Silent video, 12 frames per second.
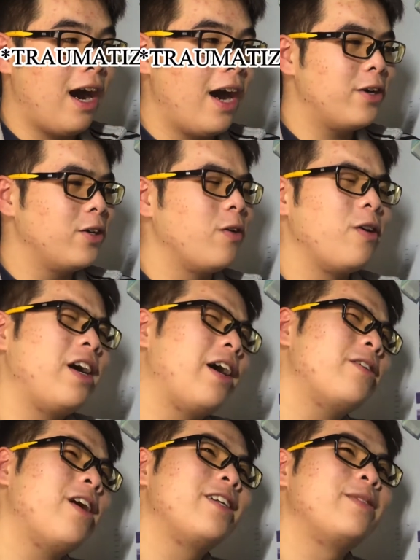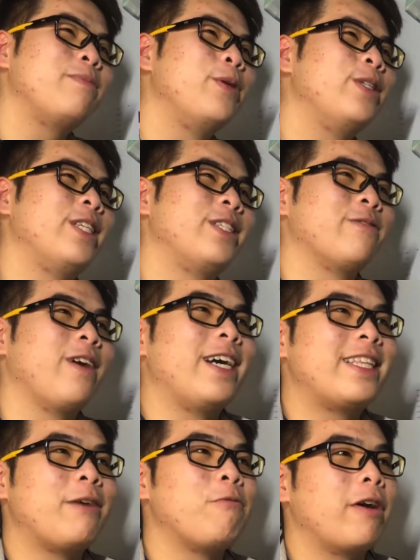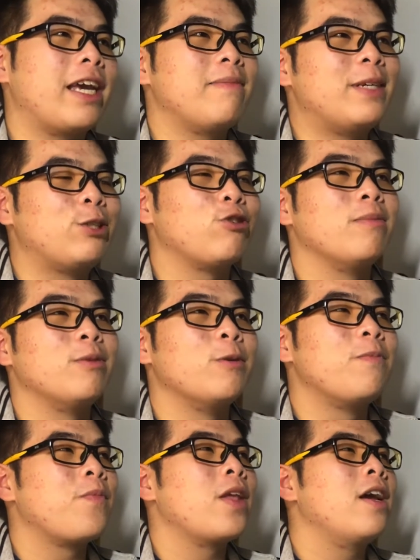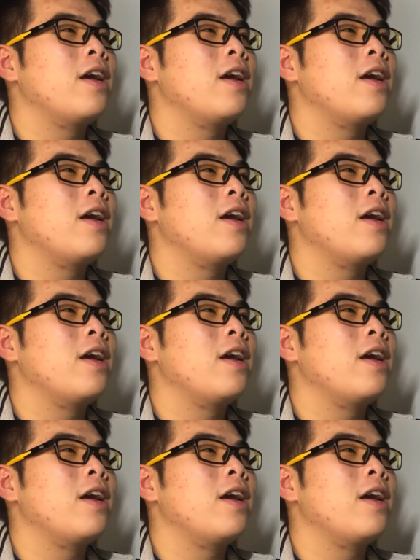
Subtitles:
I don't know how to put this right, that won't get me in trouble.